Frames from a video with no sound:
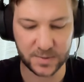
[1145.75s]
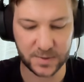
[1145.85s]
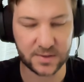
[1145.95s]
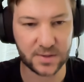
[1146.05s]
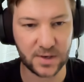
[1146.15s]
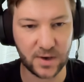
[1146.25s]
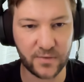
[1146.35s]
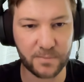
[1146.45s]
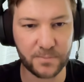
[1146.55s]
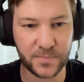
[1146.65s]
but a lot of
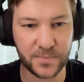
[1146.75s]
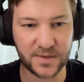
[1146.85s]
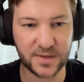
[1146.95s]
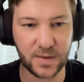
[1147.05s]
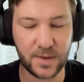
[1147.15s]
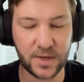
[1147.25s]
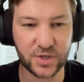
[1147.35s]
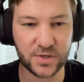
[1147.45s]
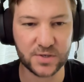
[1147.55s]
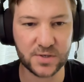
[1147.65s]
the things that he
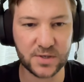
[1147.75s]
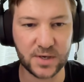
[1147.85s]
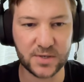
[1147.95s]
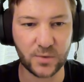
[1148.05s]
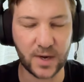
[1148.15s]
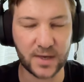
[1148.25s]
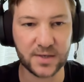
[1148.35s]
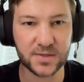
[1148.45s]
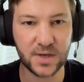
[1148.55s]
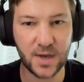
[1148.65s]
mentions in his
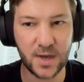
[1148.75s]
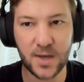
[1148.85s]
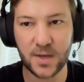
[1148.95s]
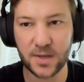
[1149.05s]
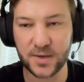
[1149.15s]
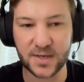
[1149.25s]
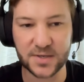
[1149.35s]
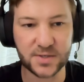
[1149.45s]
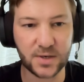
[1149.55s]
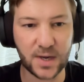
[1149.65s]
writings
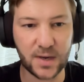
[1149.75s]
does